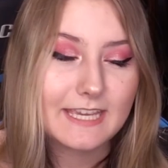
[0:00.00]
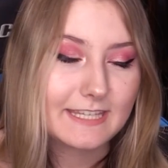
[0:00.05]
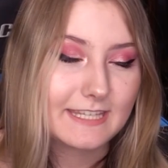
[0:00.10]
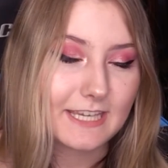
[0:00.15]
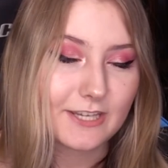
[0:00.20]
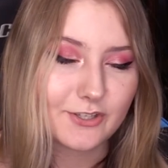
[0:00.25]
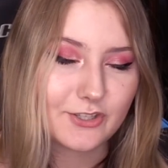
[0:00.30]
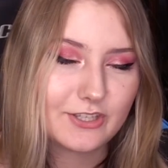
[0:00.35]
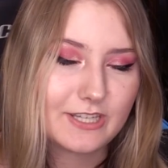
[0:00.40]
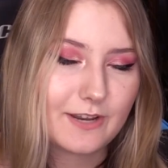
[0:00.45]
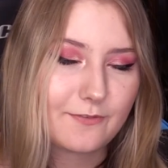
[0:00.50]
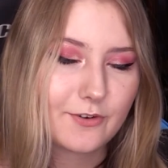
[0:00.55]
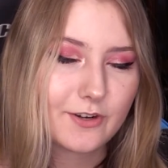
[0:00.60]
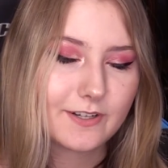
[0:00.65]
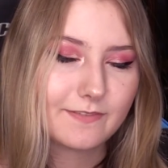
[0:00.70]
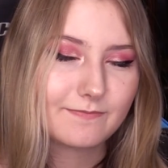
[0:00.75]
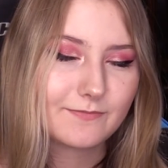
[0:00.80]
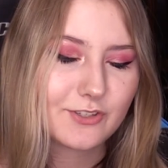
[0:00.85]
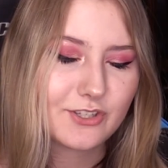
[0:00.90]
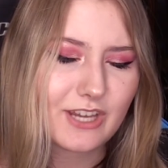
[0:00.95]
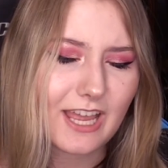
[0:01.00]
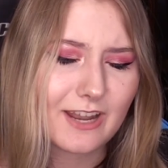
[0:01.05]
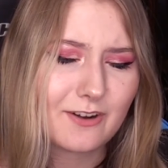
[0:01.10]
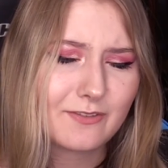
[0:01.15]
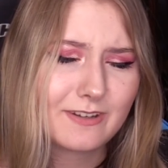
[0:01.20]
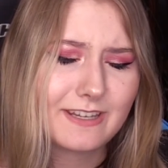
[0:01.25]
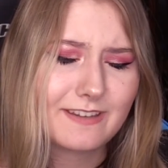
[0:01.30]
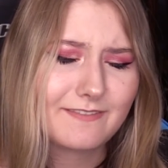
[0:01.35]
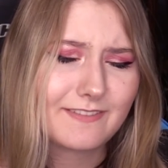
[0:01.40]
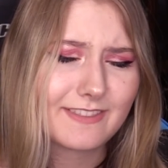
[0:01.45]
Yeah, I
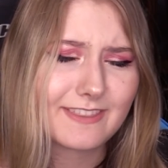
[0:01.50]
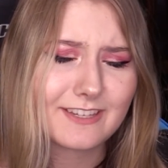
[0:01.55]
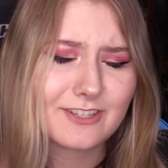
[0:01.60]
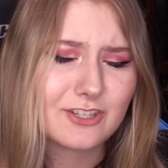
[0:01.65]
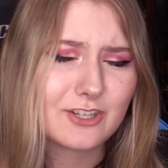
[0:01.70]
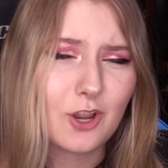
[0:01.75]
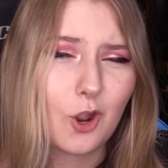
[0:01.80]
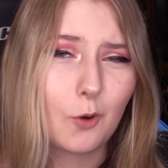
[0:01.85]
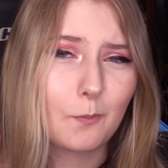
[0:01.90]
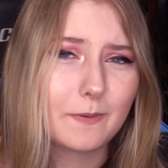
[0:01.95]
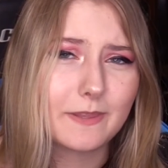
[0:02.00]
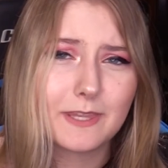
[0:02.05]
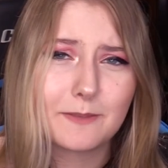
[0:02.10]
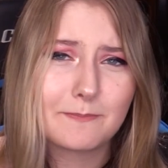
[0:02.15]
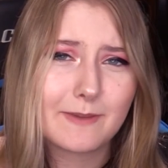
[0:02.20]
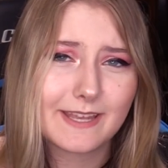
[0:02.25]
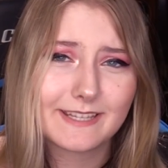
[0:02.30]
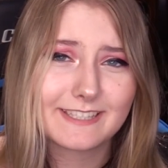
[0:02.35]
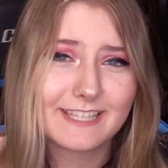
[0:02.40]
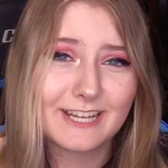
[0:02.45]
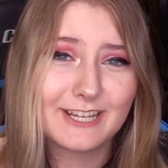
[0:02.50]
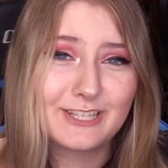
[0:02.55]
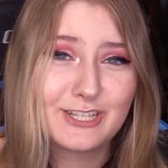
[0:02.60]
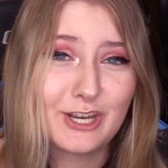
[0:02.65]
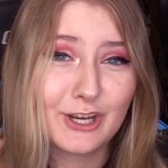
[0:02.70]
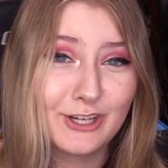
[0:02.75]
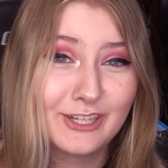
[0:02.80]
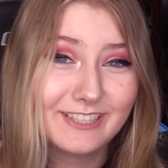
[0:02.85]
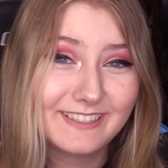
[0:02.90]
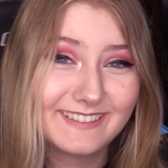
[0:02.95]
don't even think she opened the
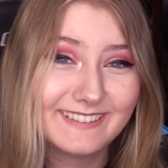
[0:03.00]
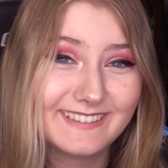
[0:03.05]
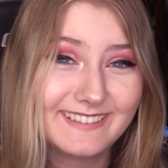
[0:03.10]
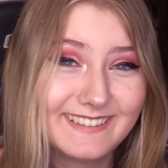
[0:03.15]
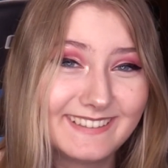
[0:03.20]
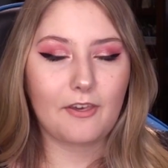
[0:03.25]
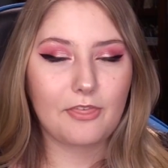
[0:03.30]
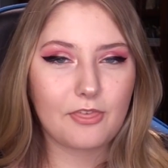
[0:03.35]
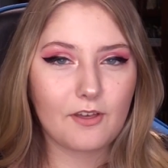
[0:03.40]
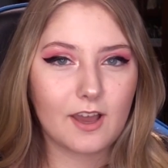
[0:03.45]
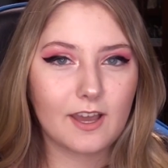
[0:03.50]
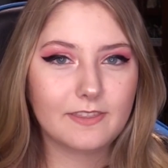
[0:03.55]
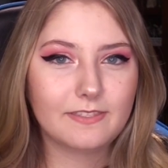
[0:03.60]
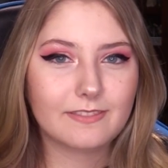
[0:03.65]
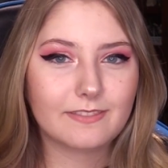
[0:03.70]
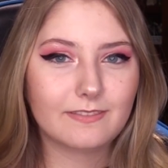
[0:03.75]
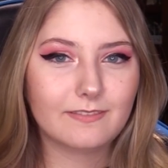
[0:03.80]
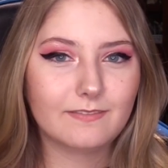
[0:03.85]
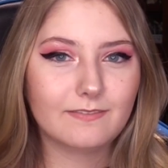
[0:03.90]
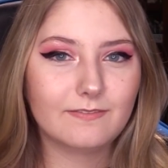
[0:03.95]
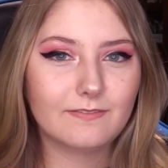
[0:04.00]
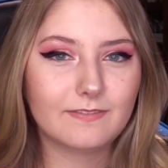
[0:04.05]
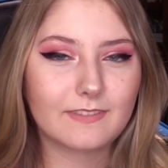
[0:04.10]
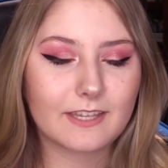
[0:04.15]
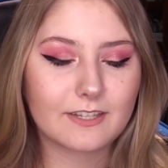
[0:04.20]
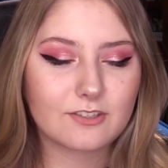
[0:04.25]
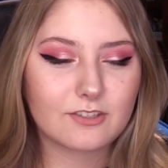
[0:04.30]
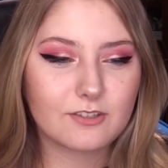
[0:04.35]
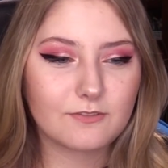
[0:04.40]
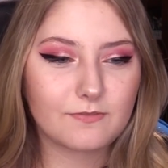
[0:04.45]
message. I thought
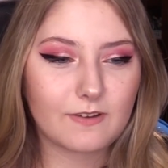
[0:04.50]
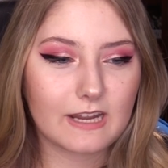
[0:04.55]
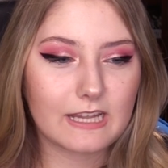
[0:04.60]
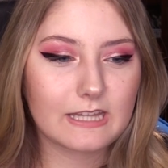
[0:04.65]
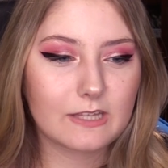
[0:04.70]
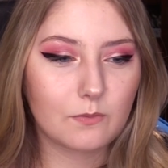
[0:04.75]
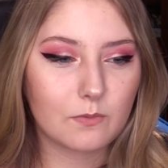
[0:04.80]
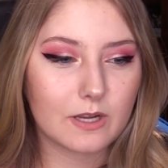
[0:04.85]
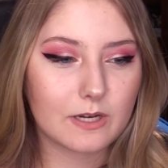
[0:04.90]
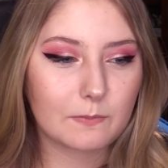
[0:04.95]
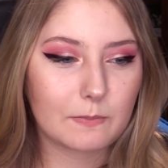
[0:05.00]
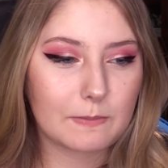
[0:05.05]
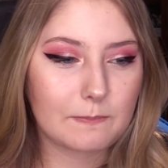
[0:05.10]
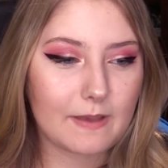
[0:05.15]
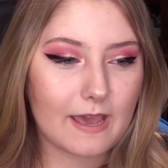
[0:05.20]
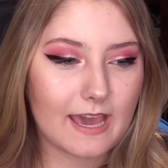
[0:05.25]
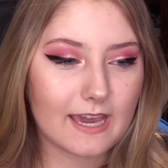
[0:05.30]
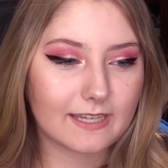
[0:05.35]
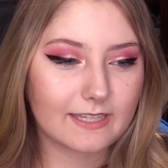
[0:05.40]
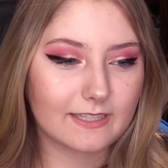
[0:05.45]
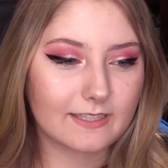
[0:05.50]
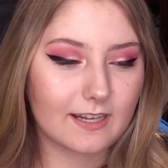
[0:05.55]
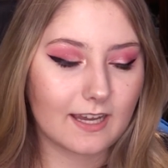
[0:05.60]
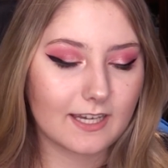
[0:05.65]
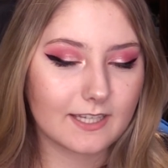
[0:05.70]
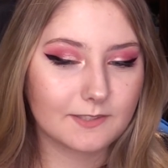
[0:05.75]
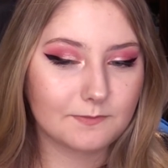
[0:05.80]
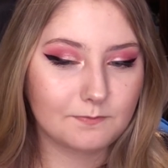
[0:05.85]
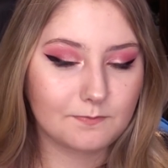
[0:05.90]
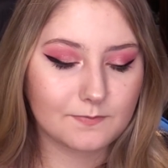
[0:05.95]
that she finally wanted me back, and
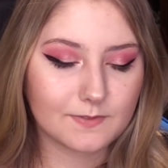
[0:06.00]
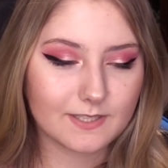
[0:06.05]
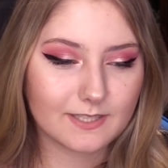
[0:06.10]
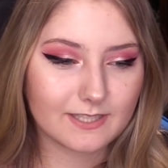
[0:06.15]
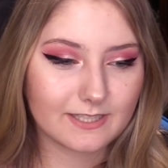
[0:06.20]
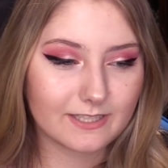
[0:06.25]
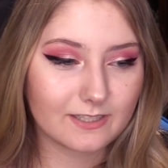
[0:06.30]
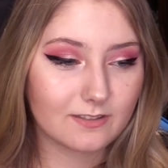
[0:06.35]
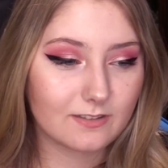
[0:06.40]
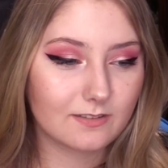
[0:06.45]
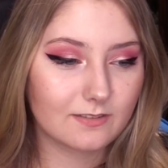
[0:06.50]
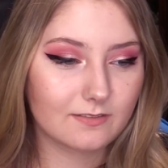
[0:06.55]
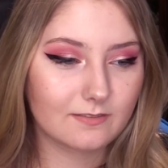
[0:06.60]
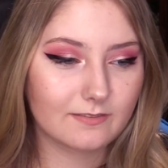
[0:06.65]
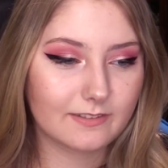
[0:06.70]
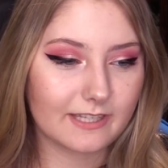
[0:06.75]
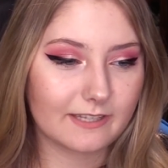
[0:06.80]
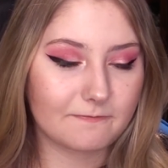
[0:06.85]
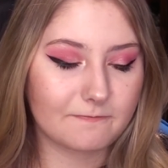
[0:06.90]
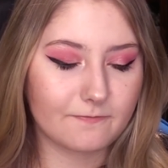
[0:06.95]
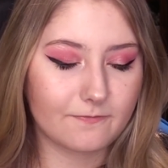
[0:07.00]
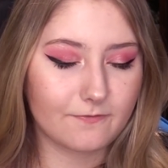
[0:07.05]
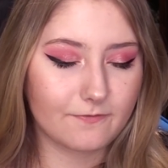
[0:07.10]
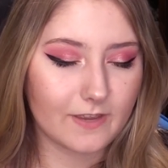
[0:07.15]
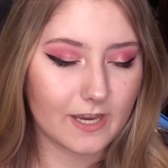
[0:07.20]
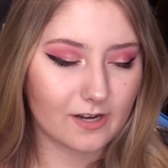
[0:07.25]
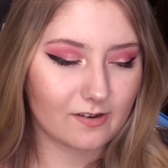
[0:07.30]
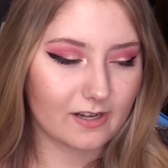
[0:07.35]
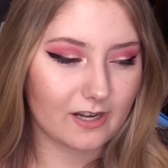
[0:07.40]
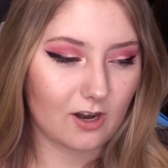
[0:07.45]
I still am
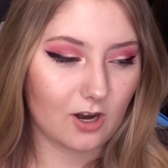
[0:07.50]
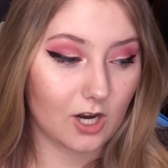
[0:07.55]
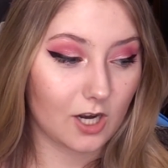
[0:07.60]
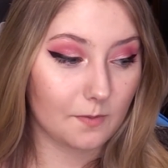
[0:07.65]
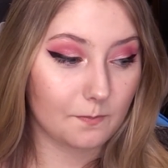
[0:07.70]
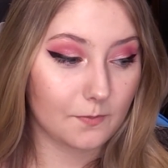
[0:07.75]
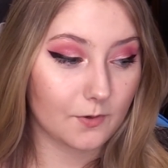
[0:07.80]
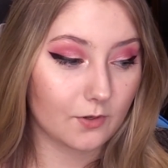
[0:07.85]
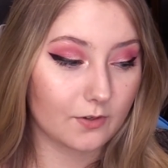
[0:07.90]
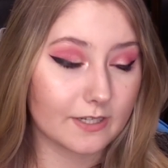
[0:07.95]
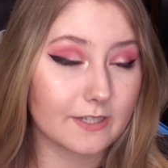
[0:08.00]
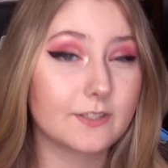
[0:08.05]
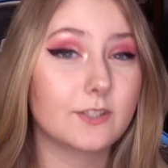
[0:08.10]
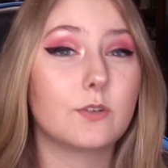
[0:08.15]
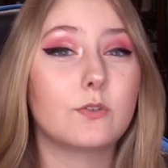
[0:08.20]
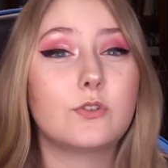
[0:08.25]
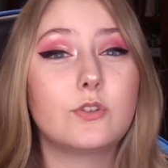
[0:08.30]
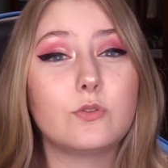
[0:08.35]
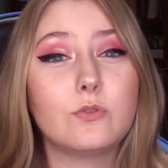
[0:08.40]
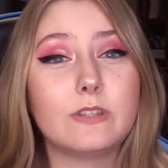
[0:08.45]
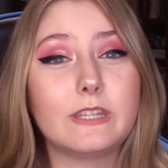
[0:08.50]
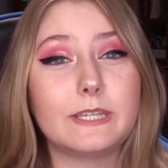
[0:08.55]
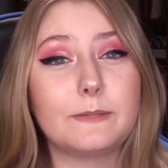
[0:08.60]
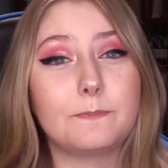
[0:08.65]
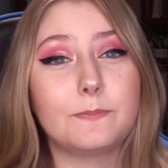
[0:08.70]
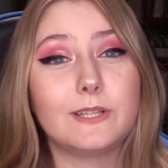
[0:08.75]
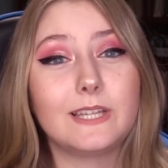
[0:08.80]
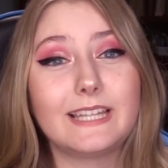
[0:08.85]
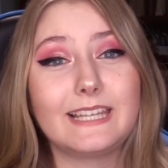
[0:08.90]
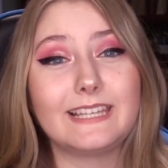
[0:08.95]
very heartbroken. So Julie,
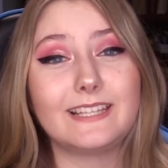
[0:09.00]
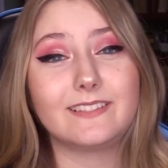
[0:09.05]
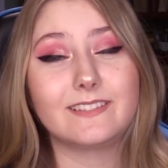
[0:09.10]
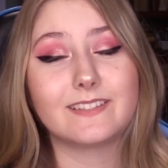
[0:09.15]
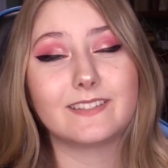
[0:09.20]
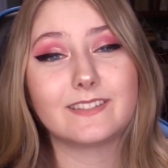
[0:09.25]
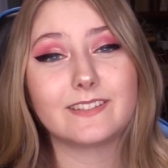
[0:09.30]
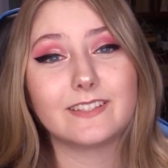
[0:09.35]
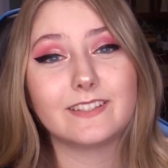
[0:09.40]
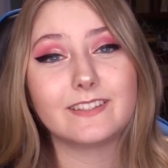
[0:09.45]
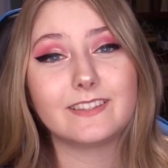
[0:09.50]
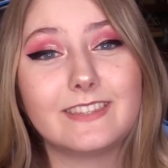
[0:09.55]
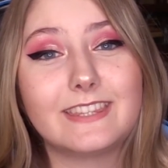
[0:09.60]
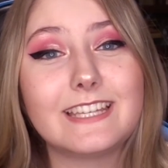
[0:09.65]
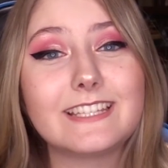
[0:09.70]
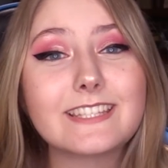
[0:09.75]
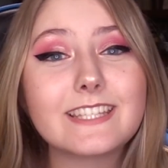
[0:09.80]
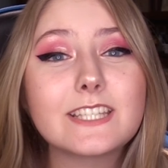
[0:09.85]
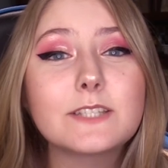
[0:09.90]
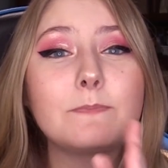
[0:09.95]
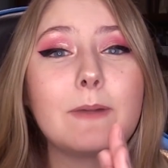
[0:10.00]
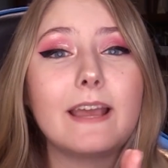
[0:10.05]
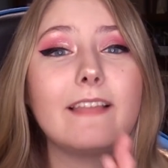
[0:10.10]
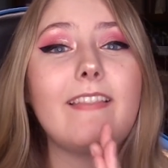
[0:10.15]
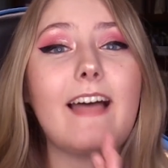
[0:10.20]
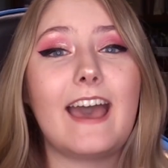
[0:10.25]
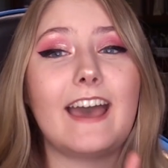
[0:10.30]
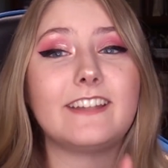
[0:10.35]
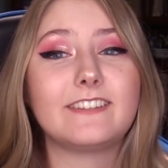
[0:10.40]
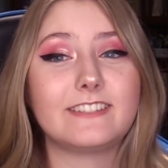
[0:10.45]
please, this is my
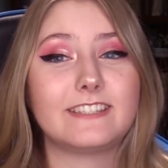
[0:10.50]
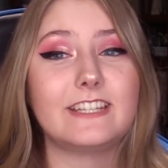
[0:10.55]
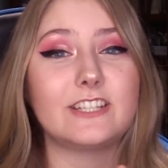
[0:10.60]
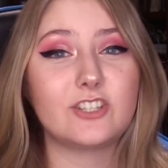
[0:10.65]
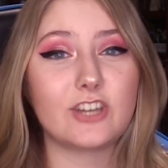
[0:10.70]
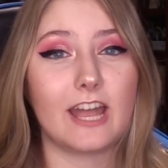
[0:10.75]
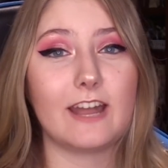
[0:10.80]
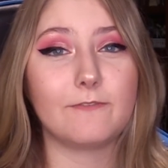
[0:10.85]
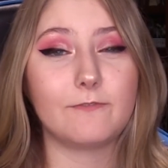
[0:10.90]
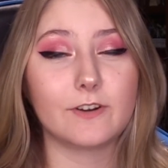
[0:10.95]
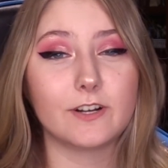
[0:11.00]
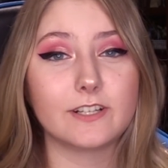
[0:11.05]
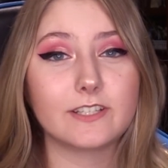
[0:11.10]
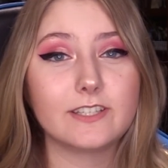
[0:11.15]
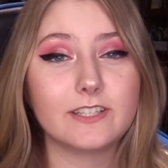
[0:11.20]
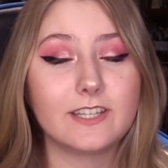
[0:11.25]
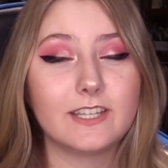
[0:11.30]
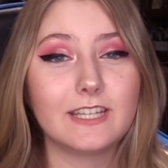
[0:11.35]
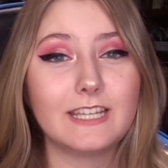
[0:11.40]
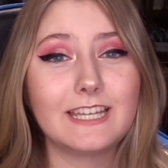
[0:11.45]
last ditch effort.